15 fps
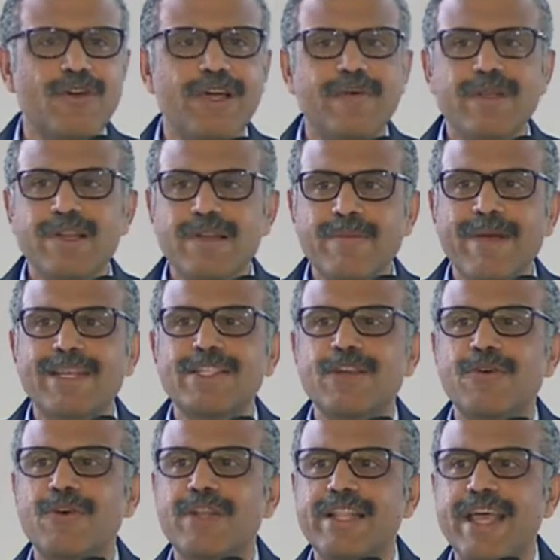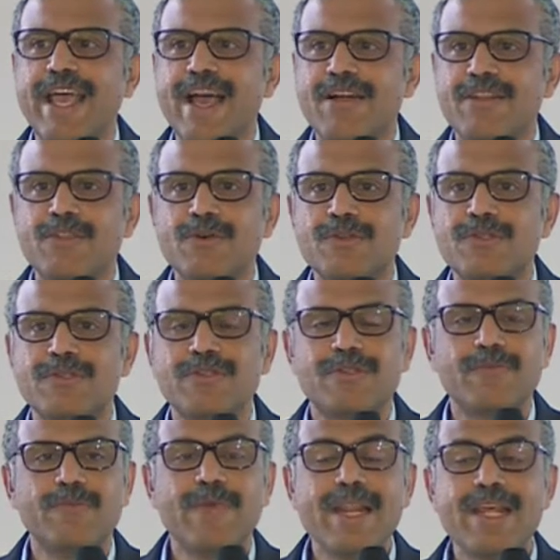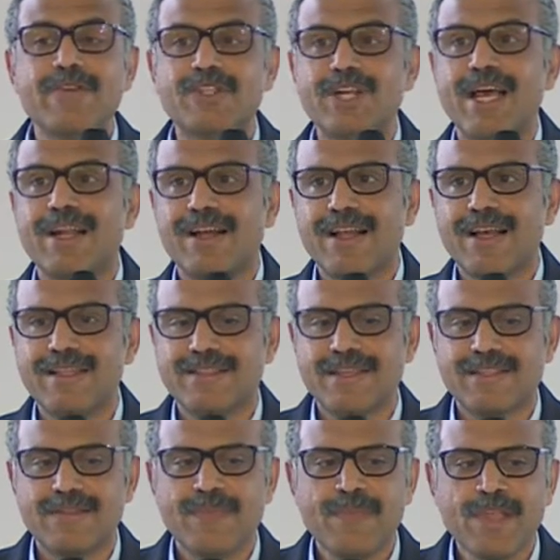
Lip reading: Even in Mexico, they had those many share classes.